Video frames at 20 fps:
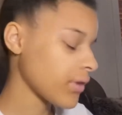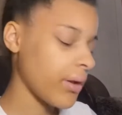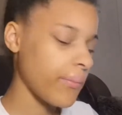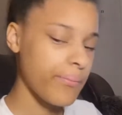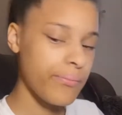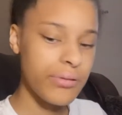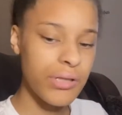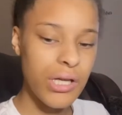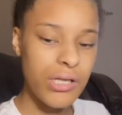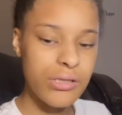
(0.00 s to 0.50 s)

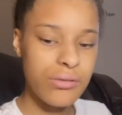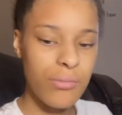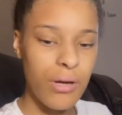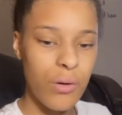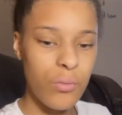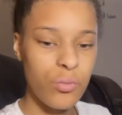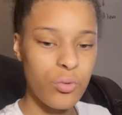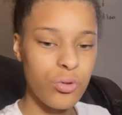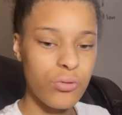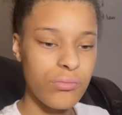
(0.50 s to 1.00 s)
Plus, my
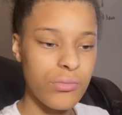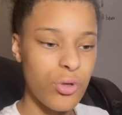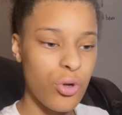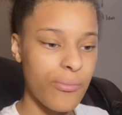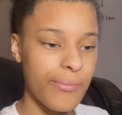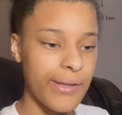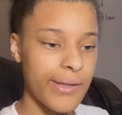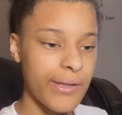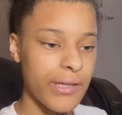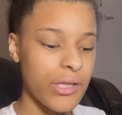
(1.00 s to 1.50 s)
room is
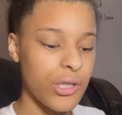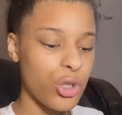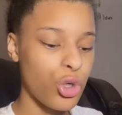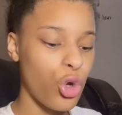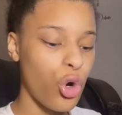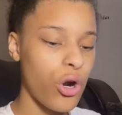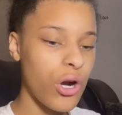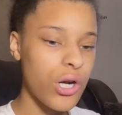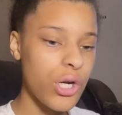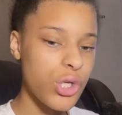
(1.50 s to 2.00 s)
gonna be
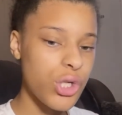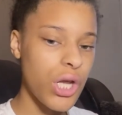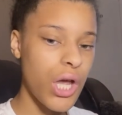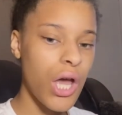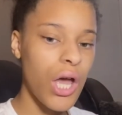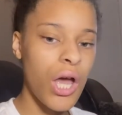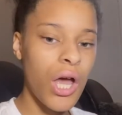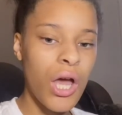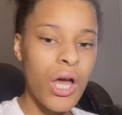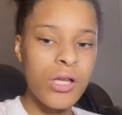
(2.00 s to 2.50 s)

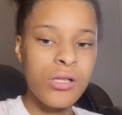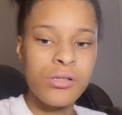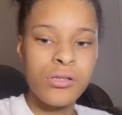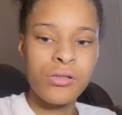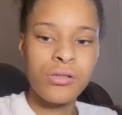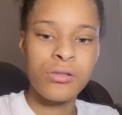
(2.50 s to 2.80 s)
gorgeous.